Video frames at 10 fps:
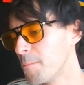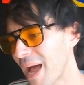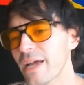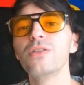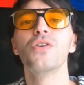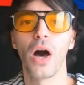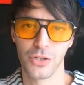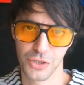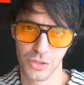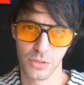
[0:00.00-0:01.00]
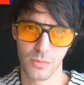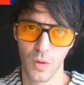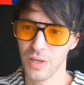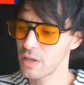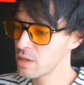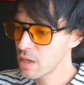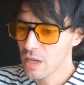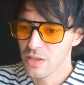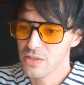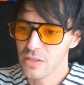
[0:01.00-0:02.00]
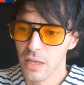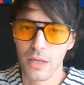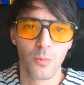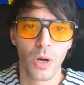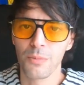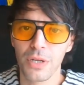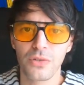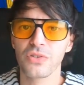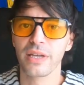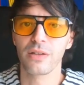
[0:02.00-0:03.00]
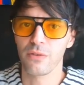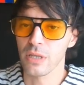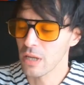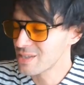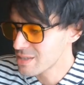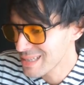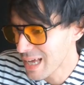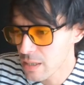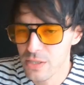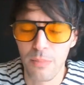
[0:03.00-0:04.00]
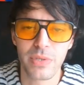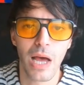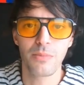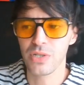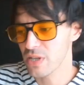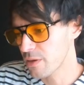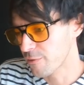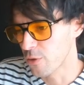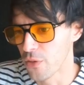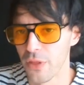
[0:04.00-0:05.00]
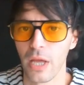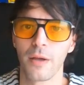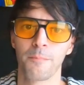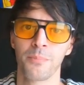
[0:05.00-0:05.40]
Macintosh, okay? It's like, why do we need to take it? It's sometimes say the full thing.